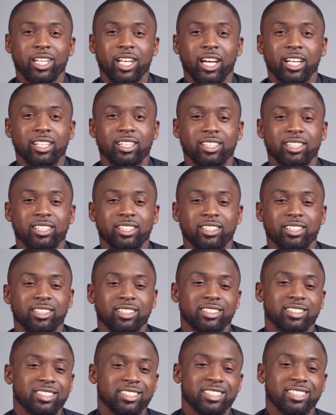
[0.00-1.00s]
And
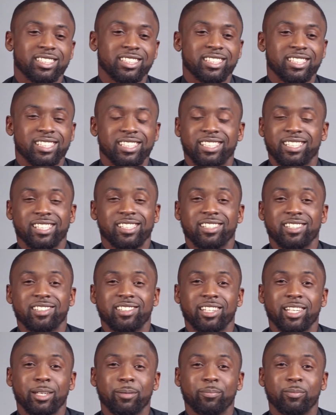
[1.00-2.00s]
the
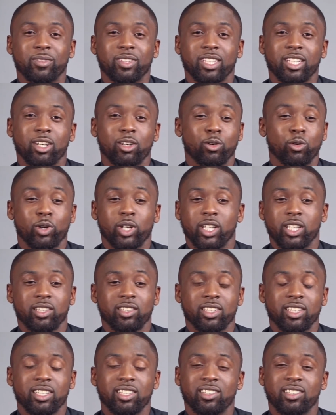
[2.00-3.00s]
same going
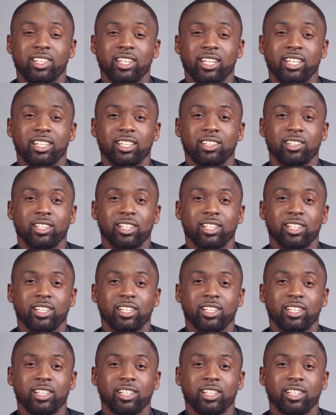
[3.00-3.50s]
into this year.